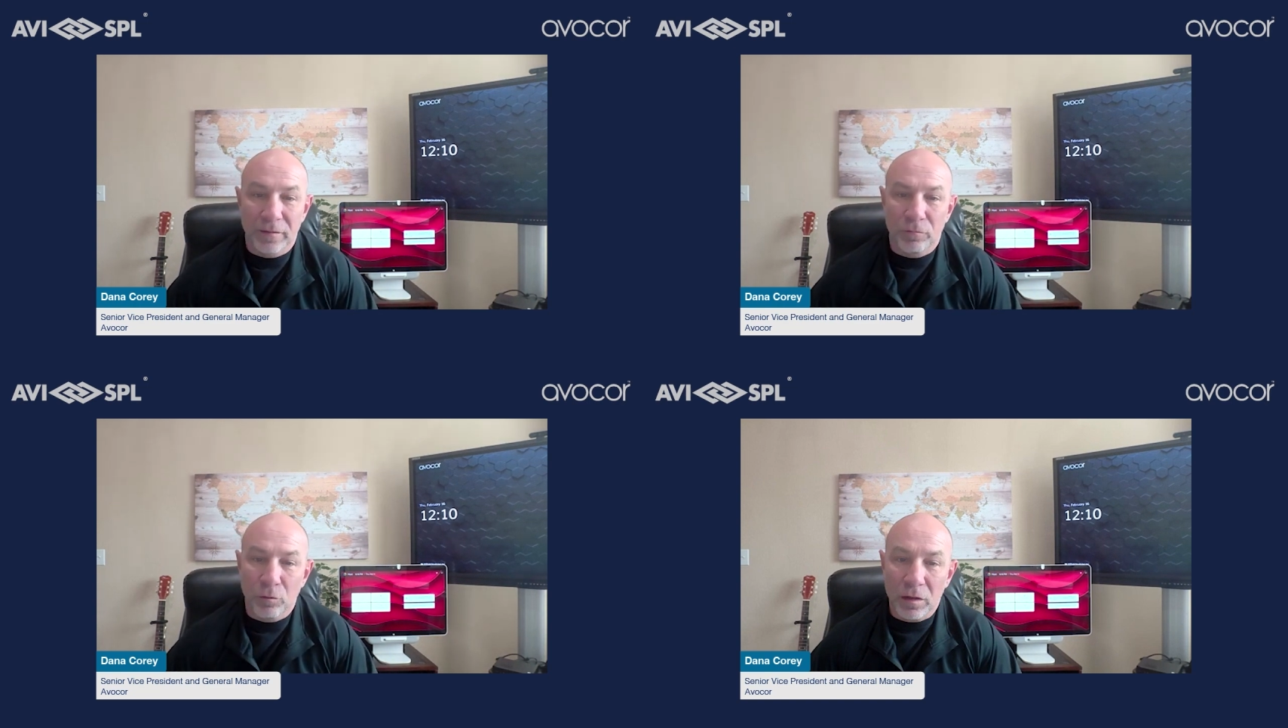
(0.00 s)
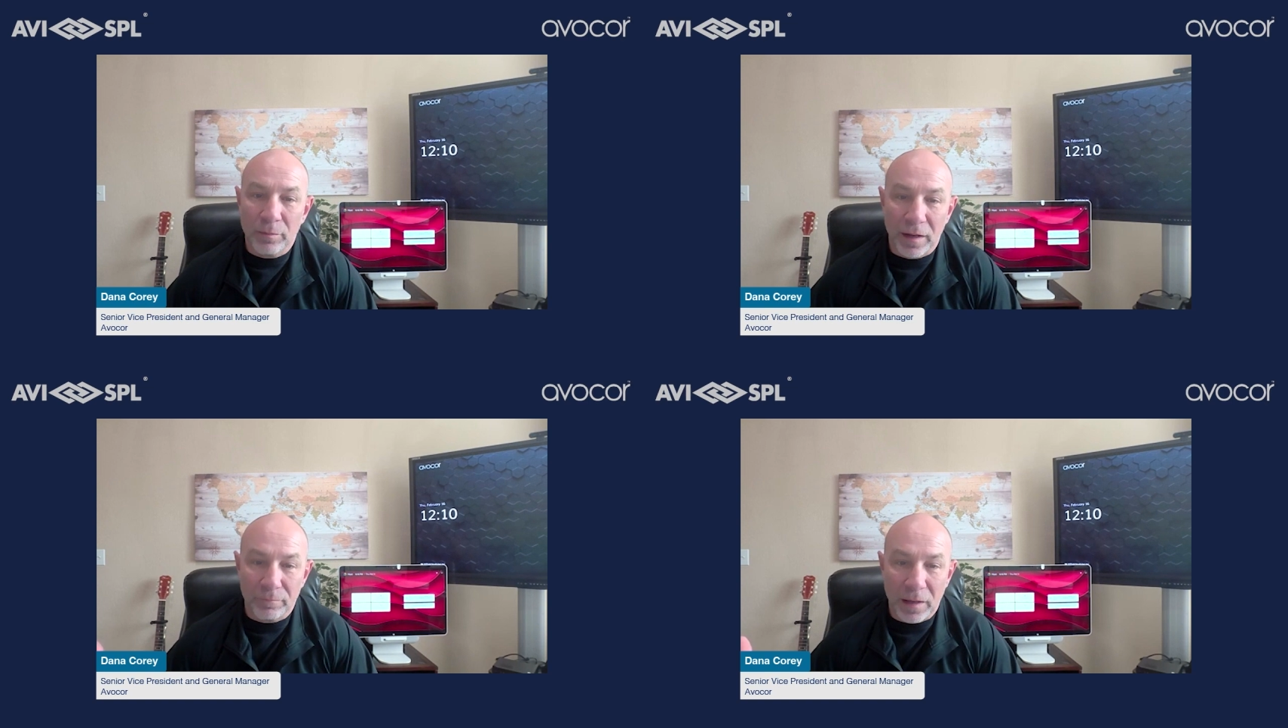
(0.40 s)
well, what
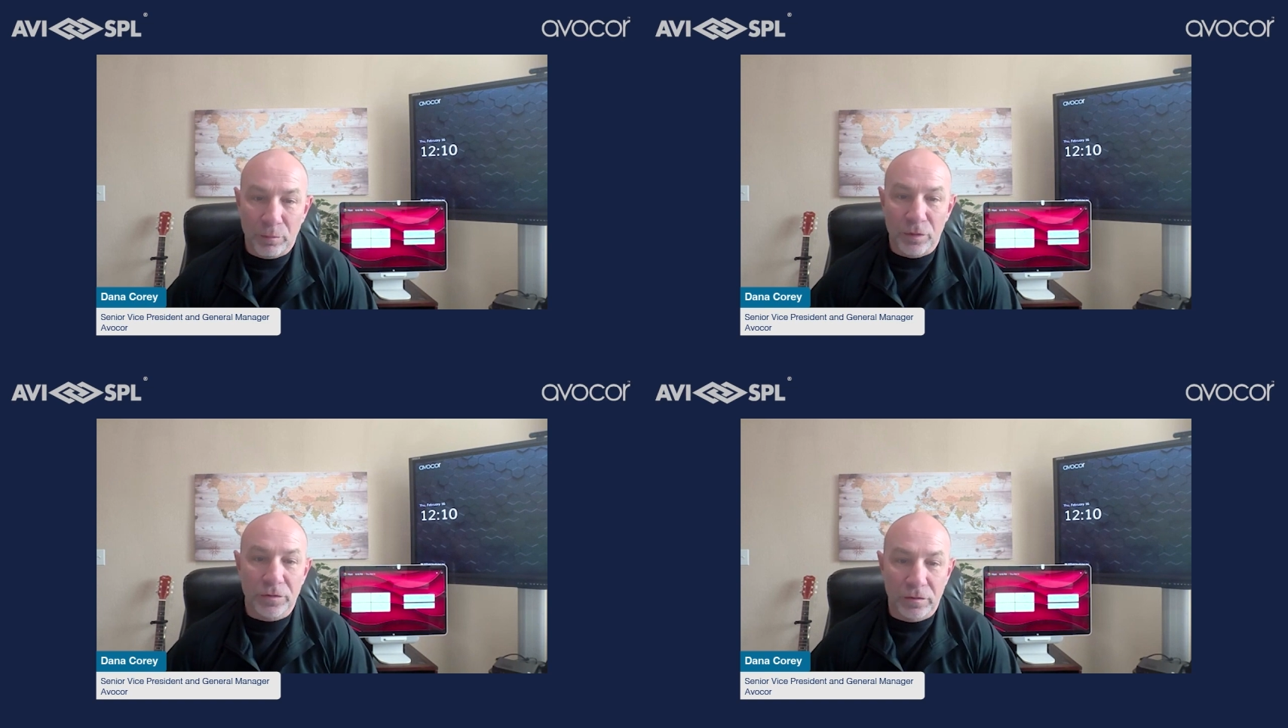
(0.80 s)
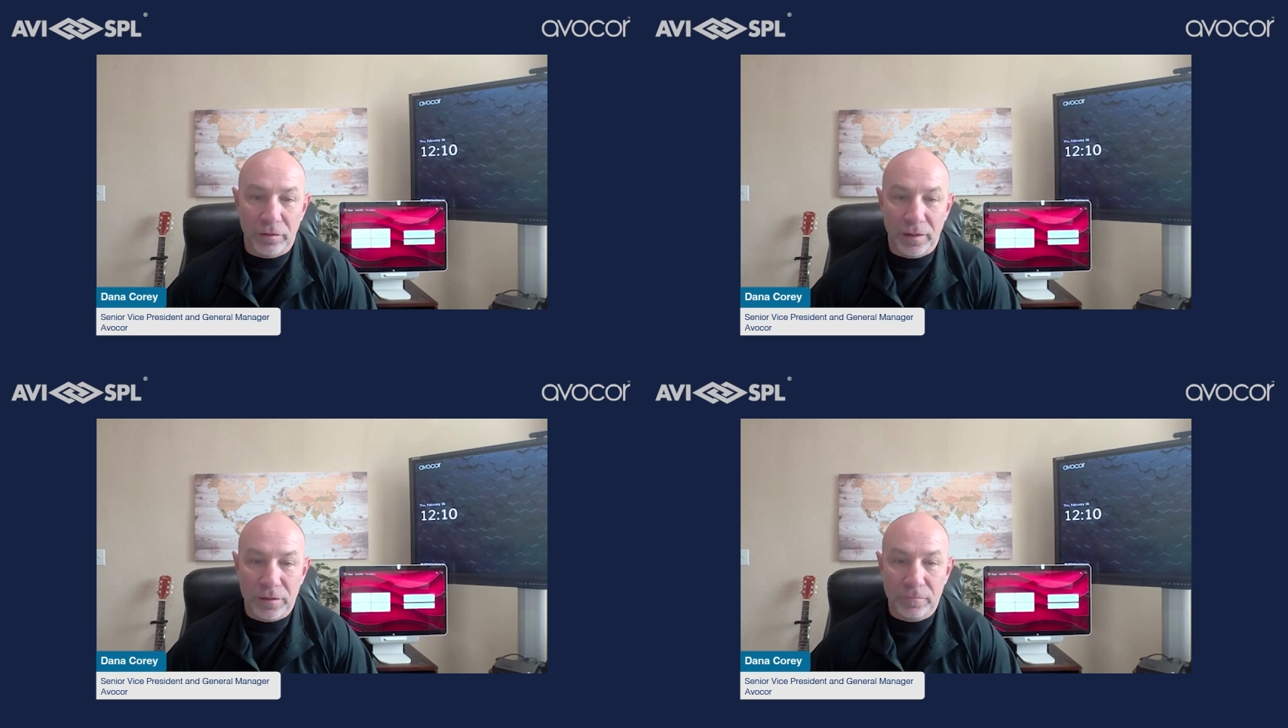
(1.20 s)
about my personal
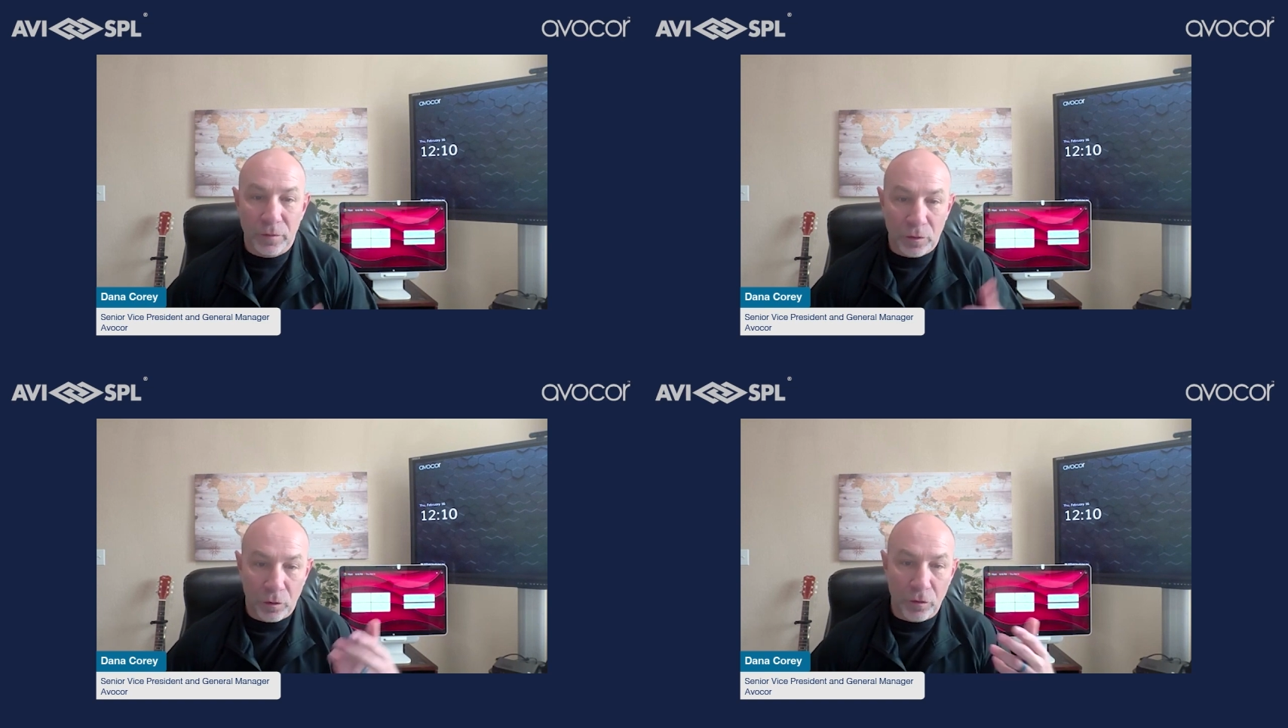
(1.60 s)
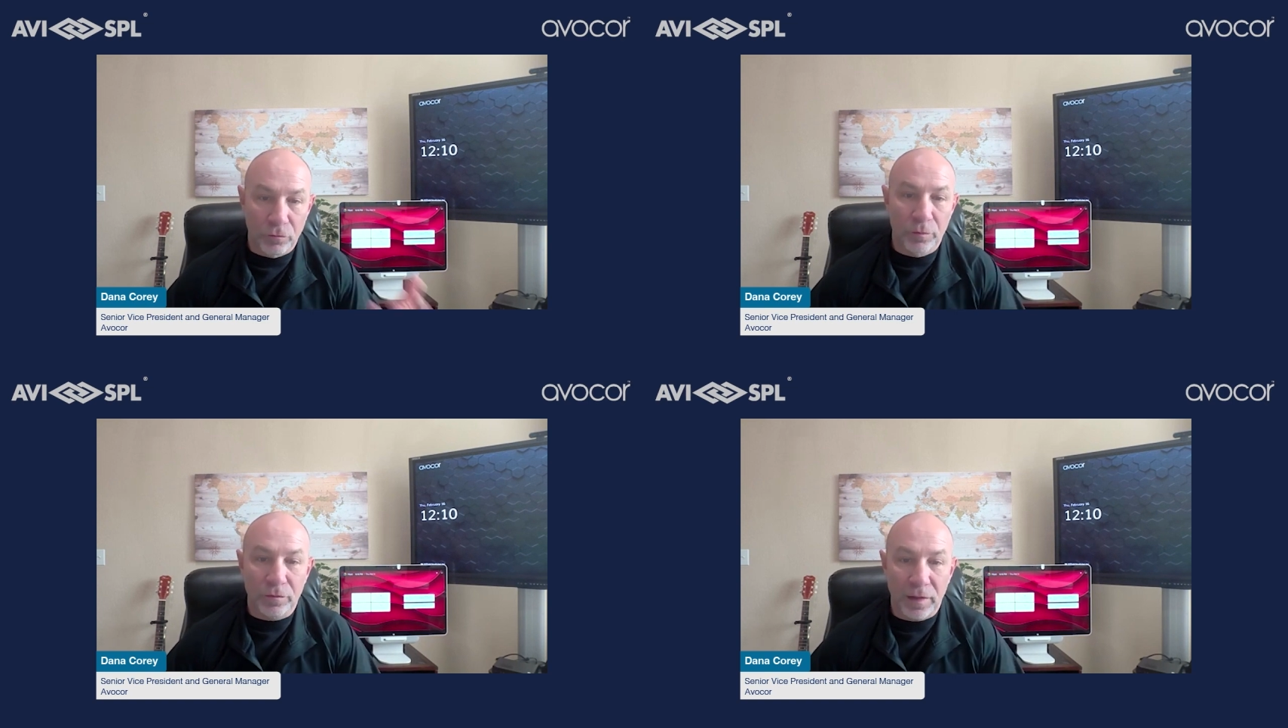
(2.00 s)
device or the
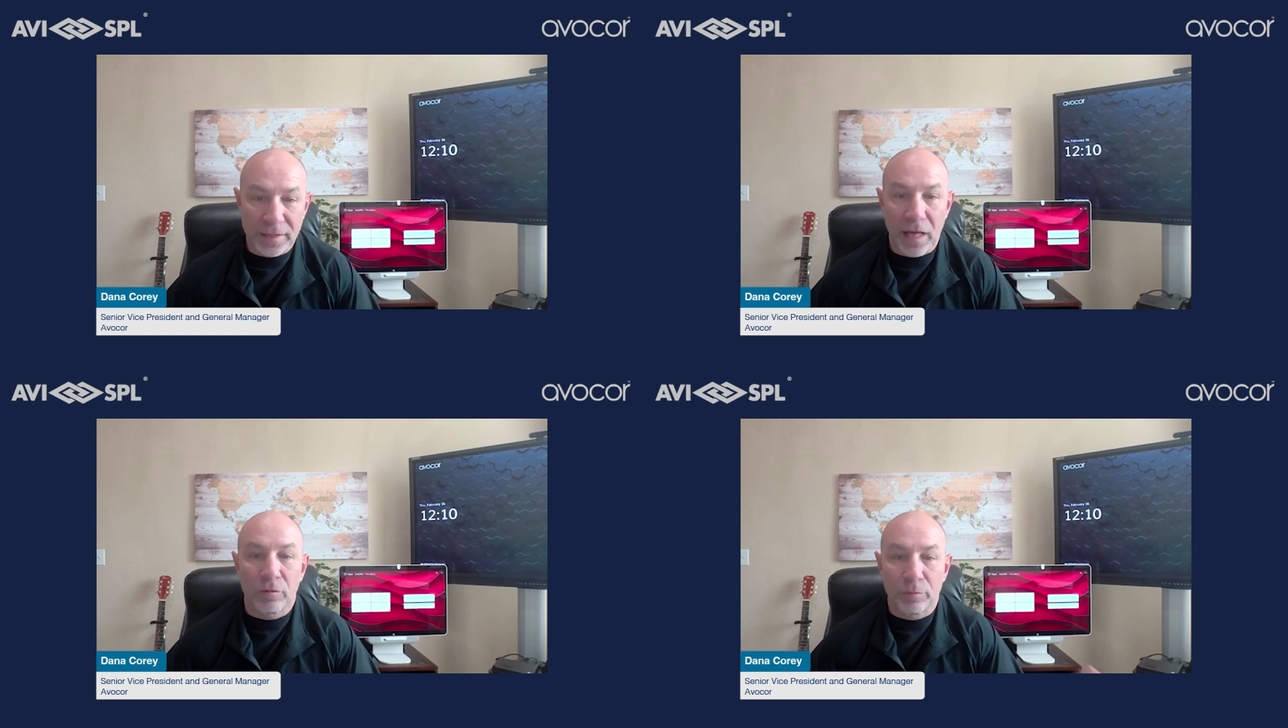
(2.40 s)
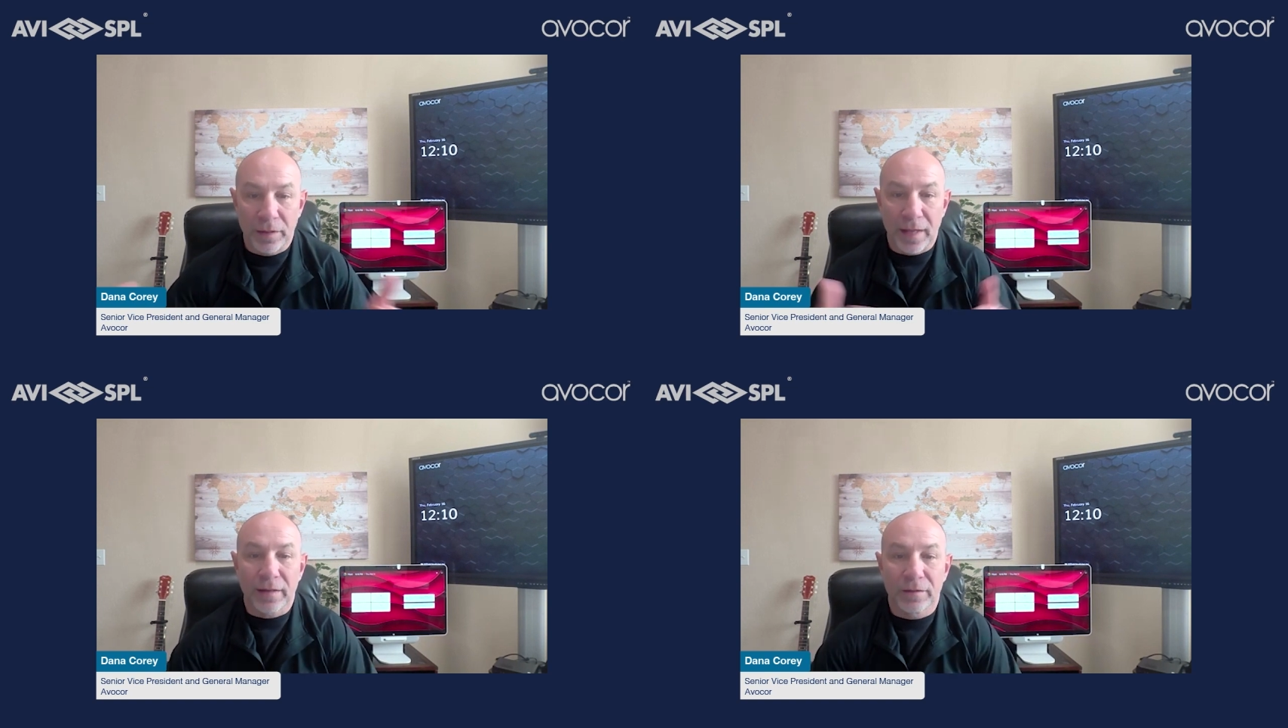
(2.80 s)
room device? How do we bring
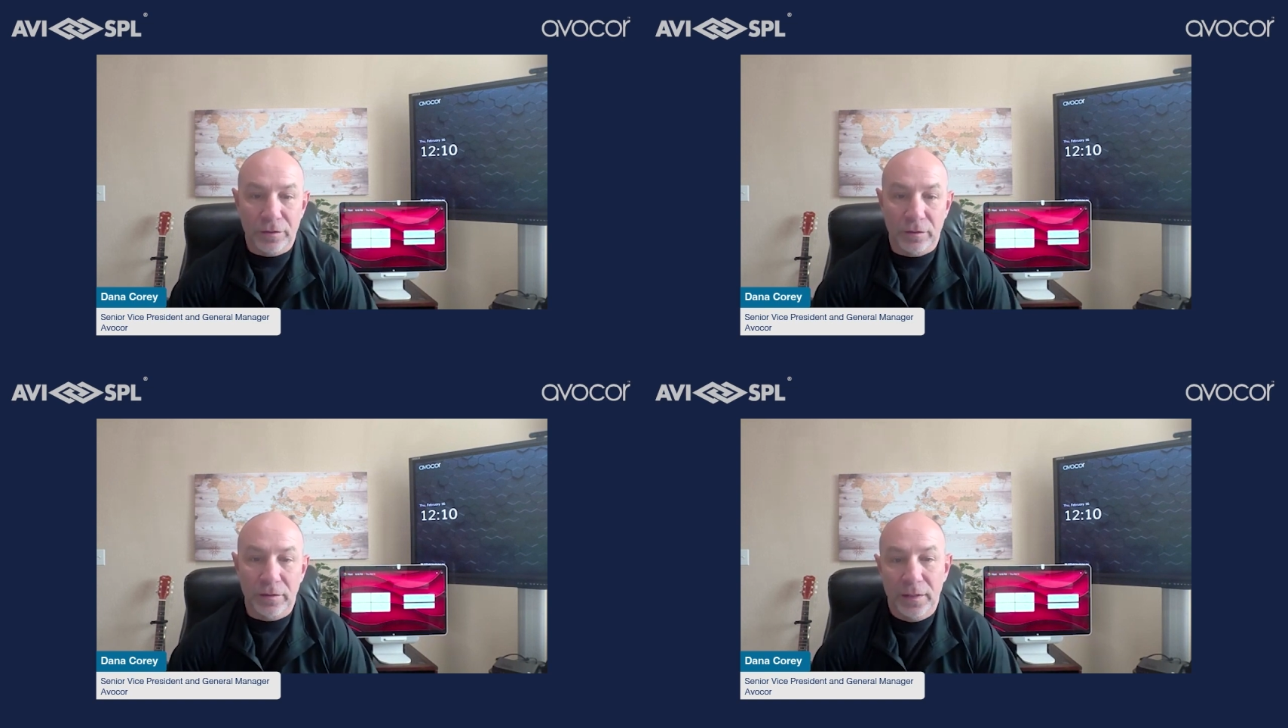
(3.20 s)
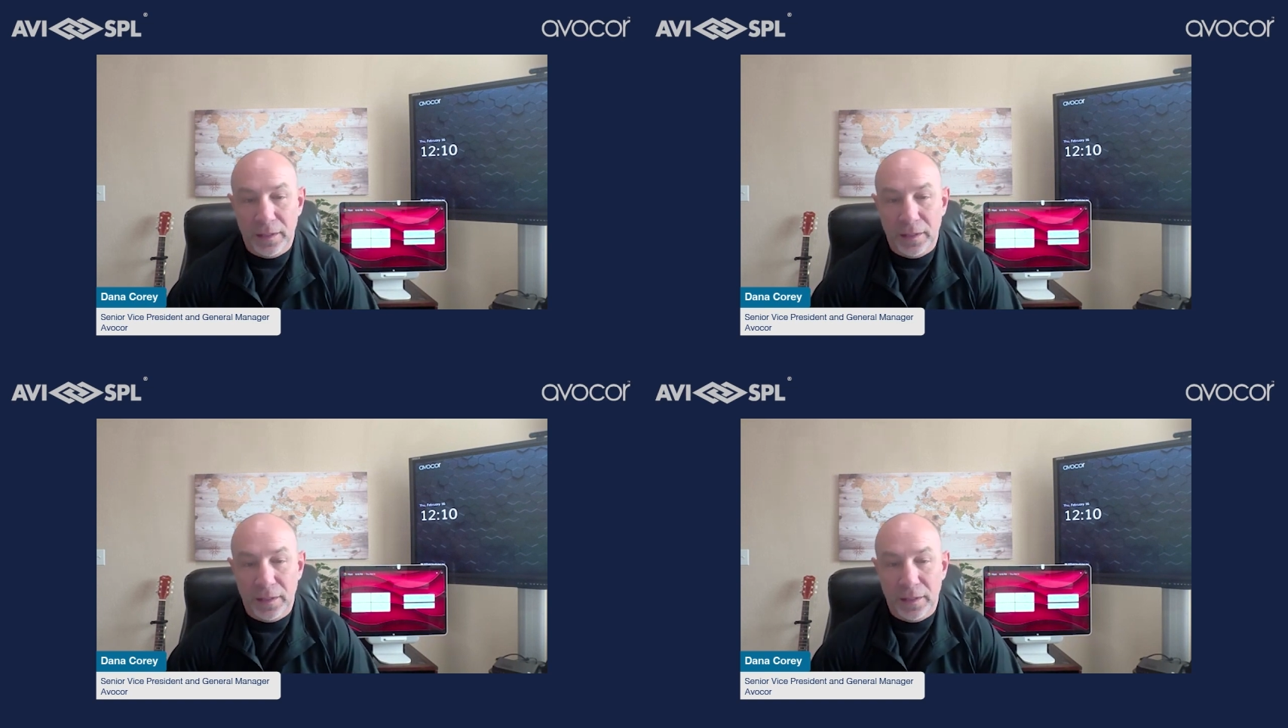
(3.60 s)
that into it?